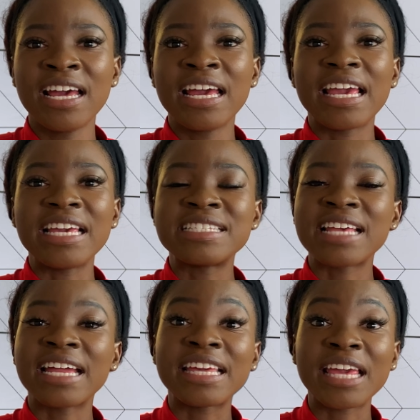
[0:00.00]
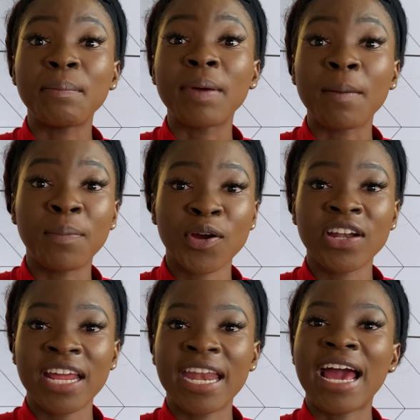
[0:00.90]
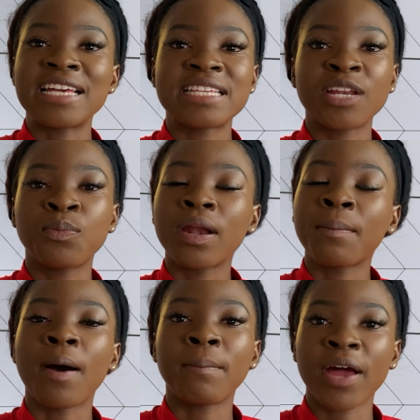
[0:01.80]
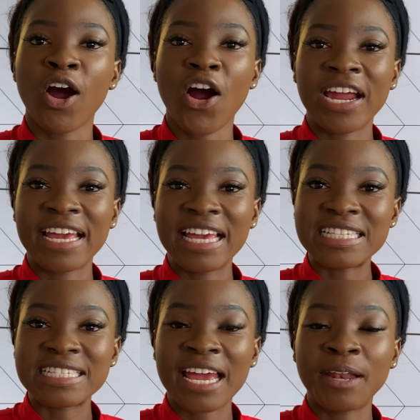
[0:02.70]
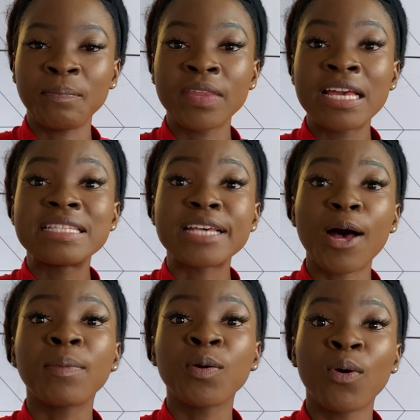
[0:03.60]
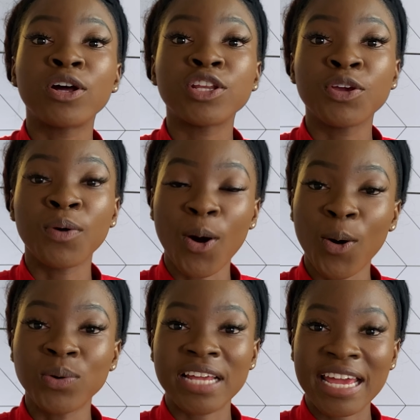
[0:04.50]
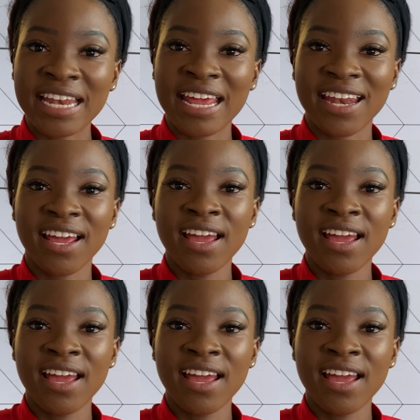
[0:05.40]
He said, keep it burning. I said, what about my heart? He said, tell me what you hold in it.